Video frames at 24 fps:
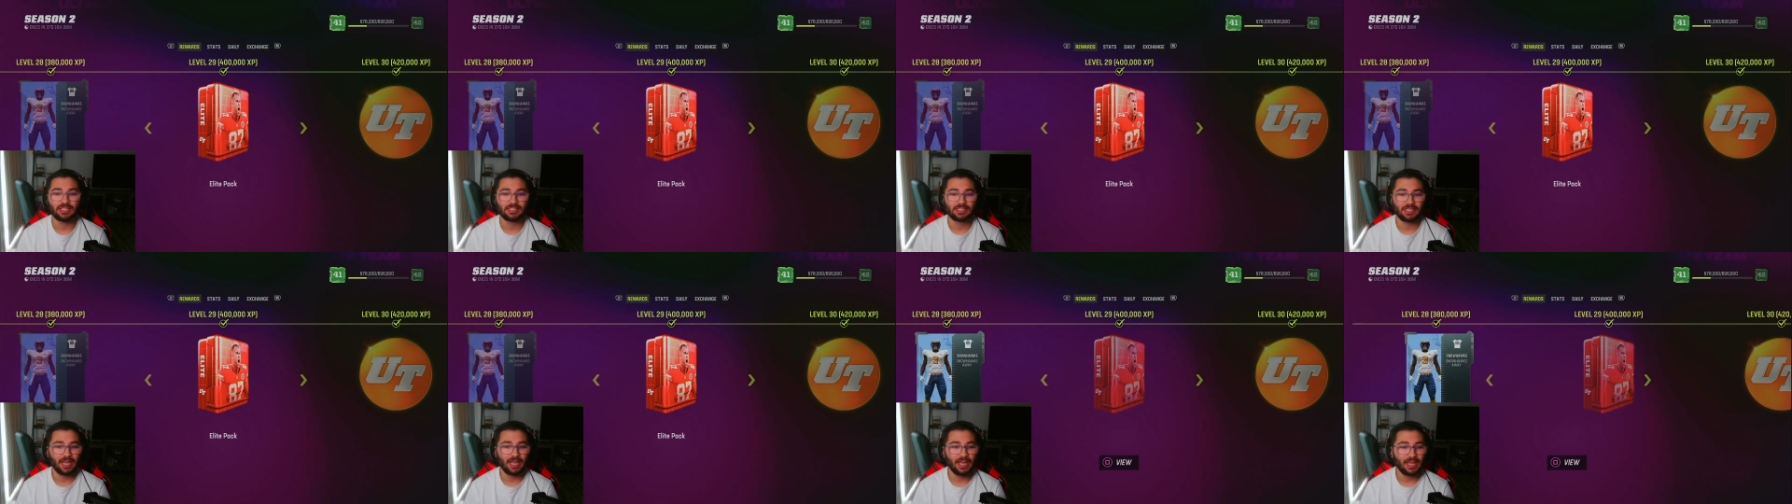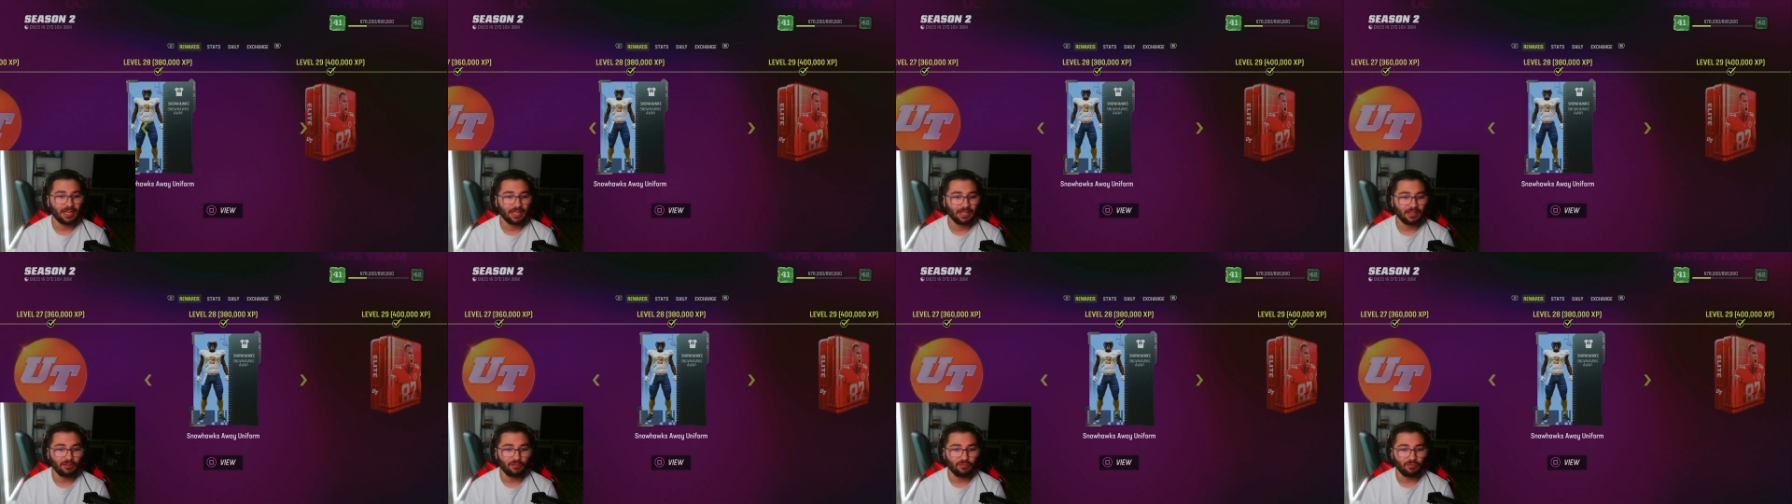
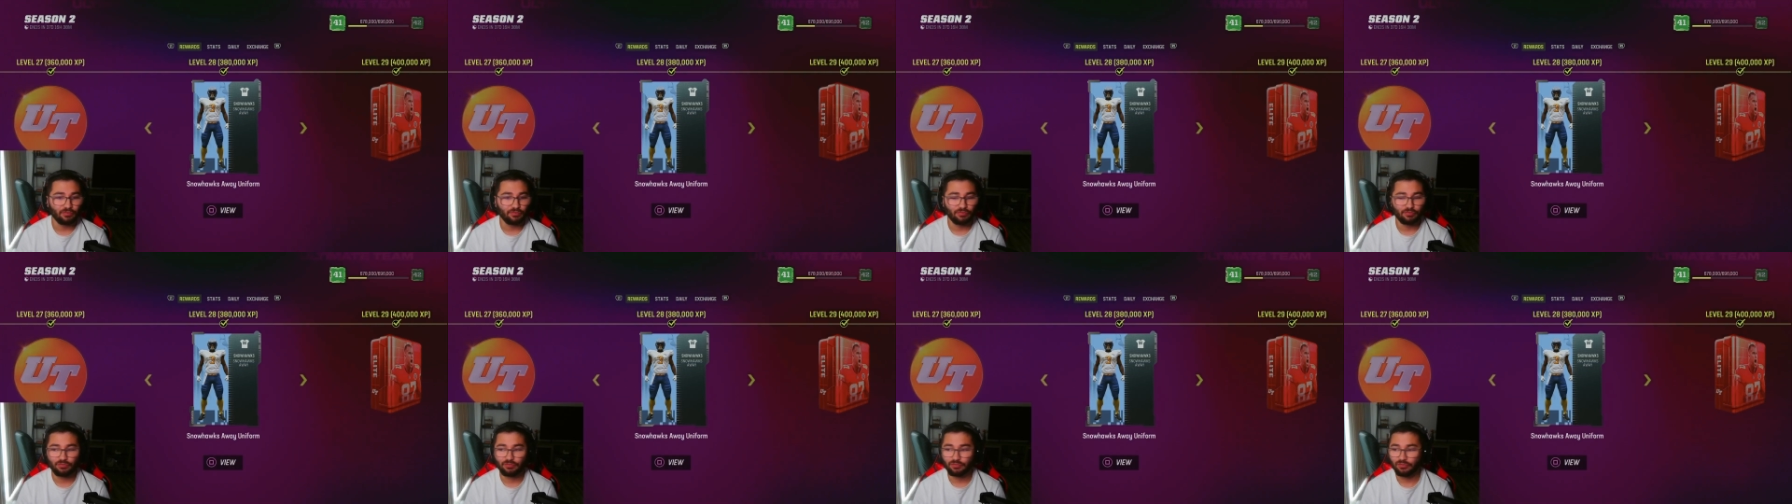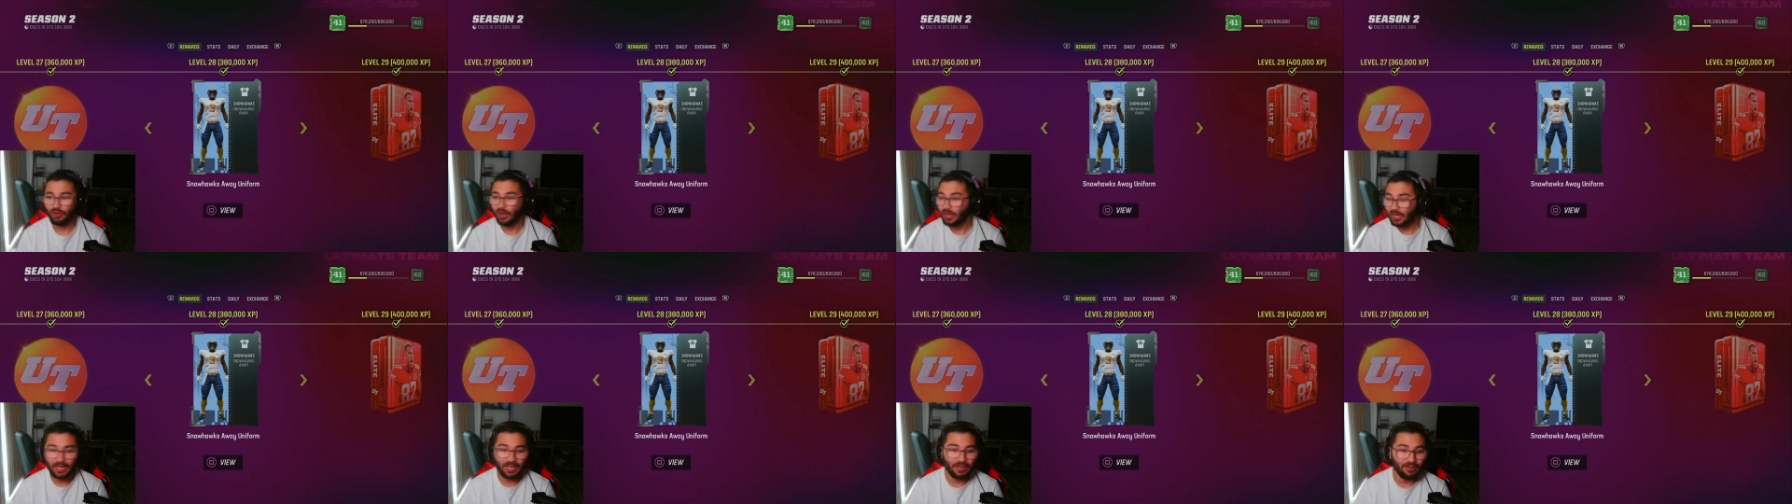taken a
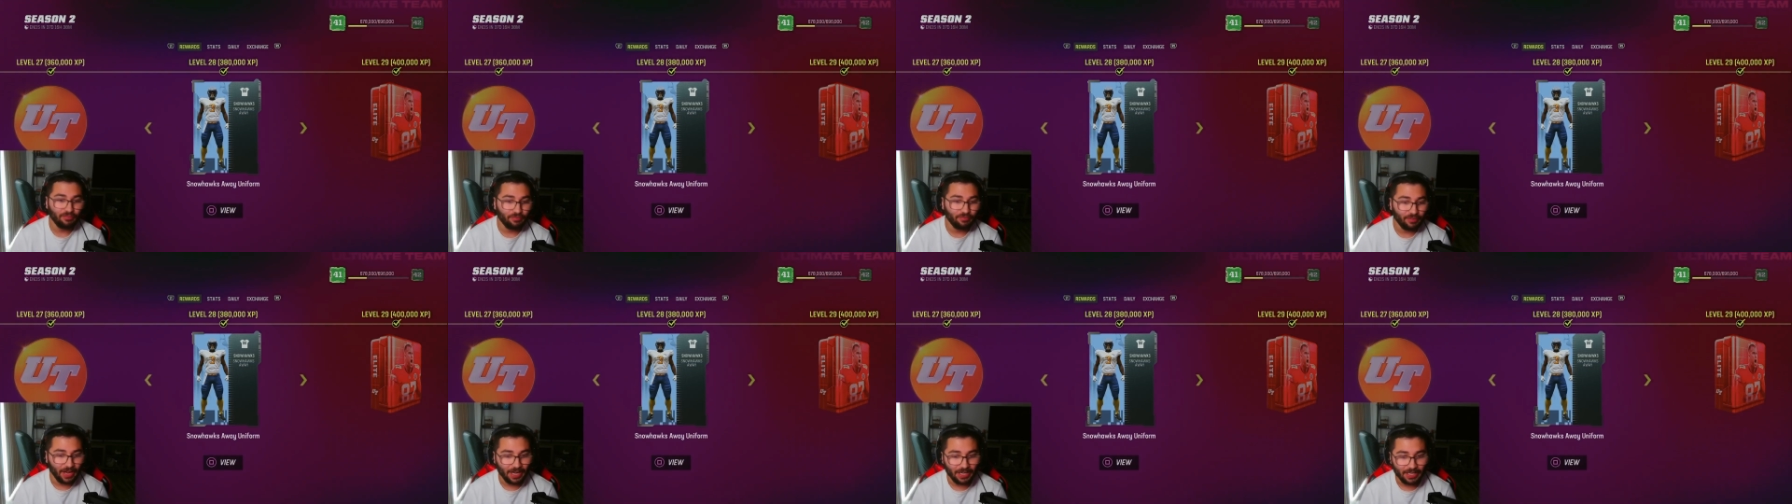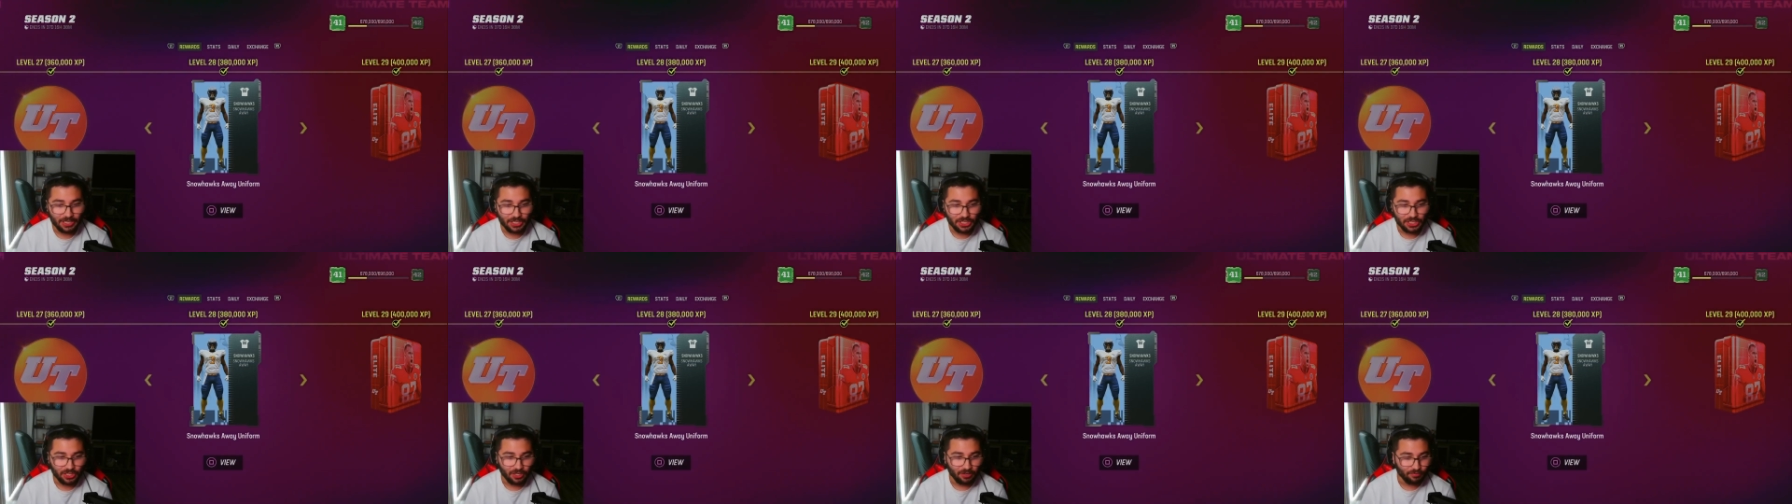fucking
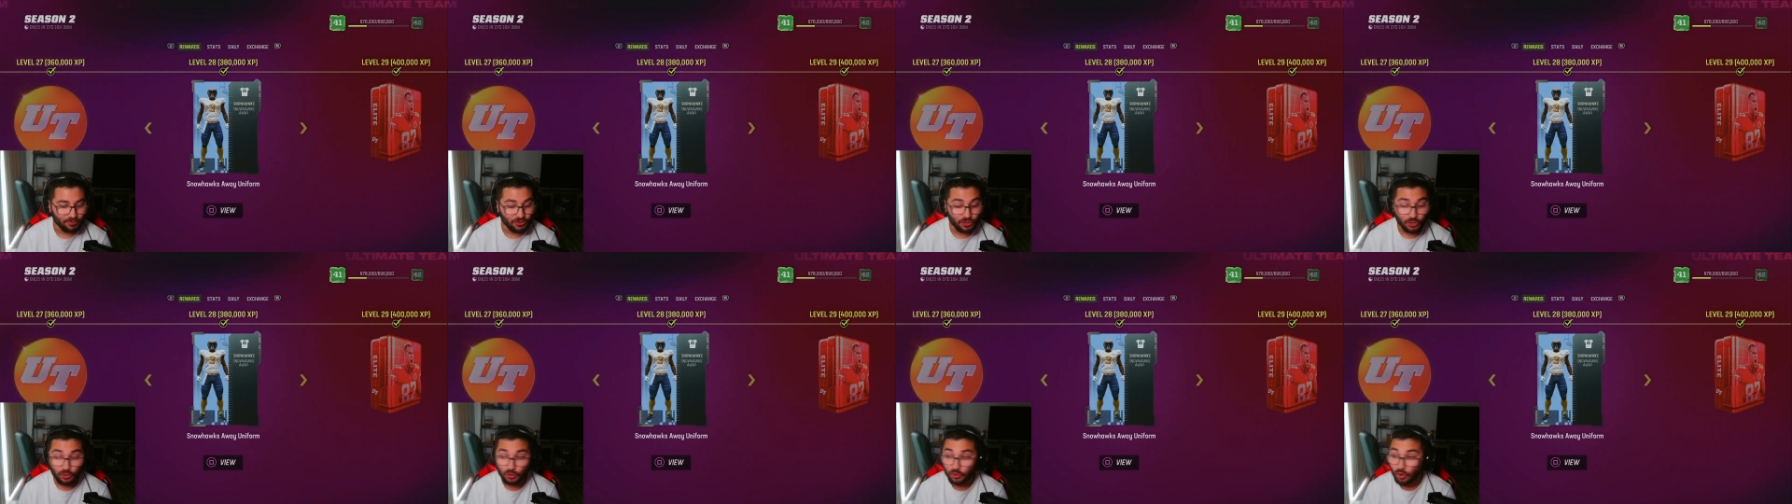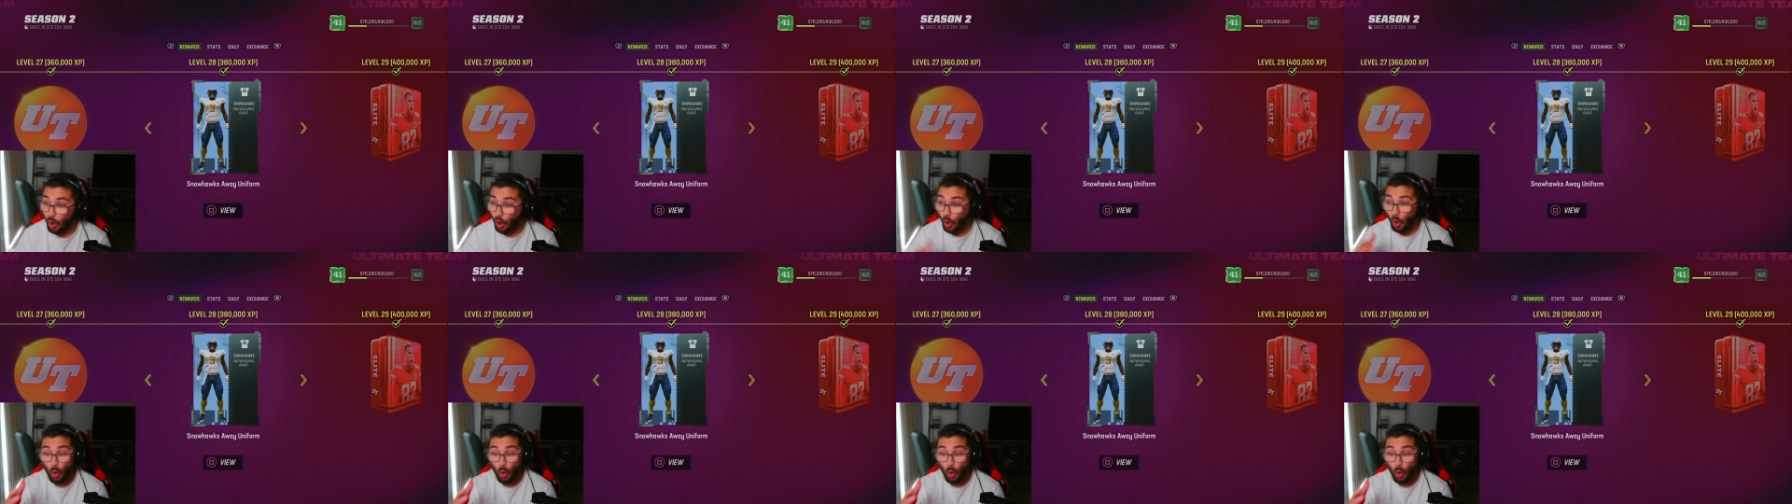advantage of, dude.